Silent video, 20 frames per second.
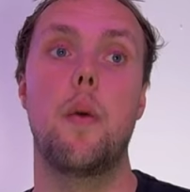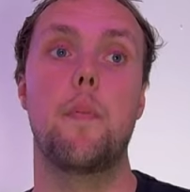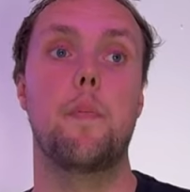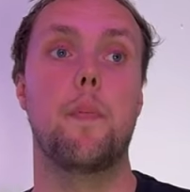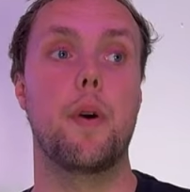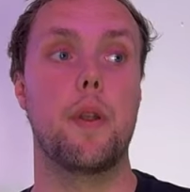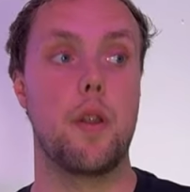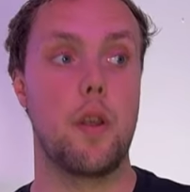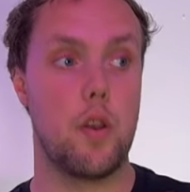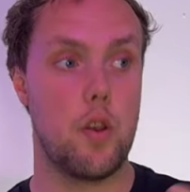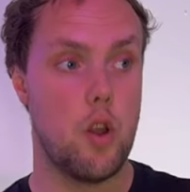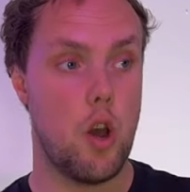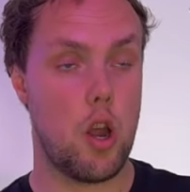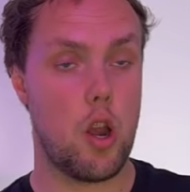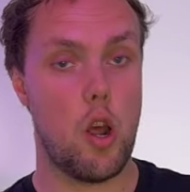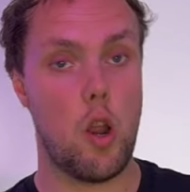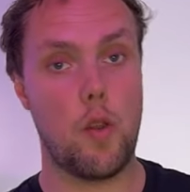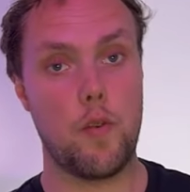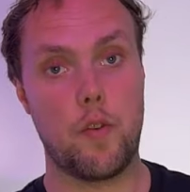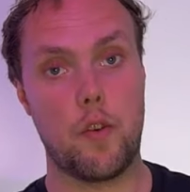but not
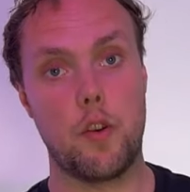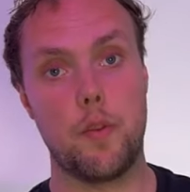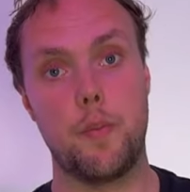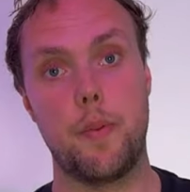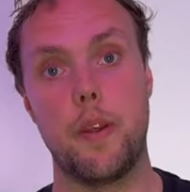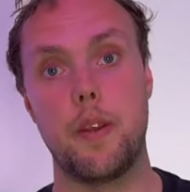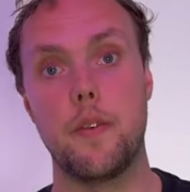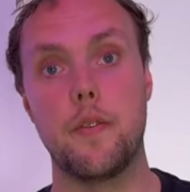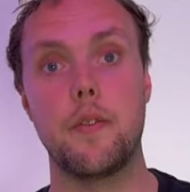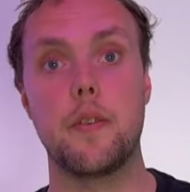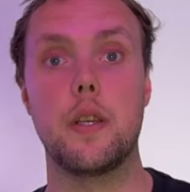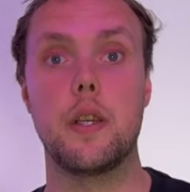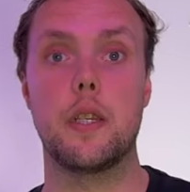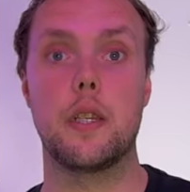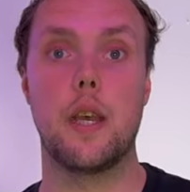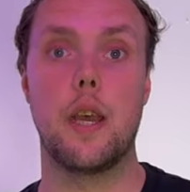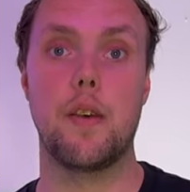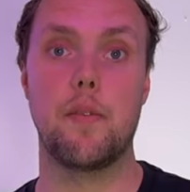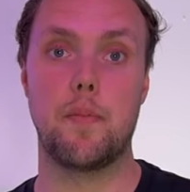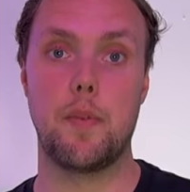all of our dependencies
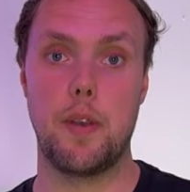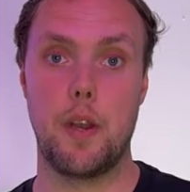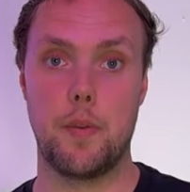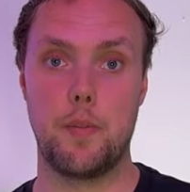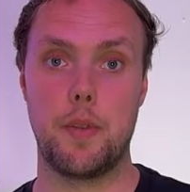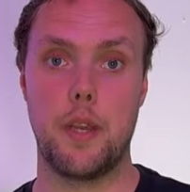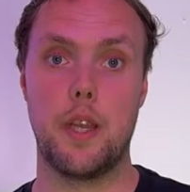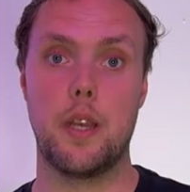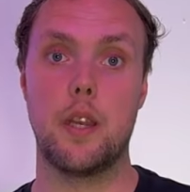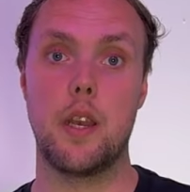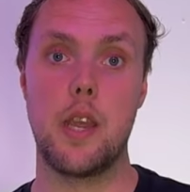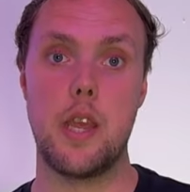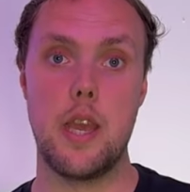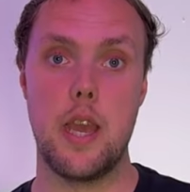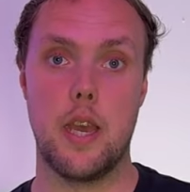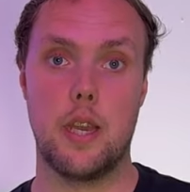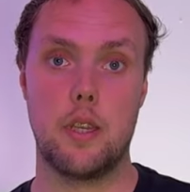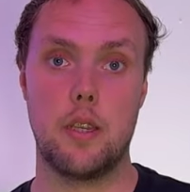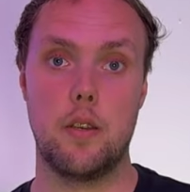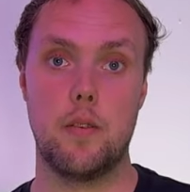have been updated
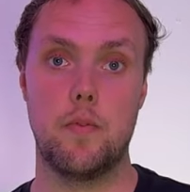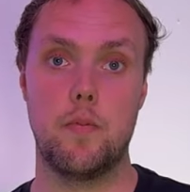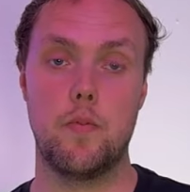yet.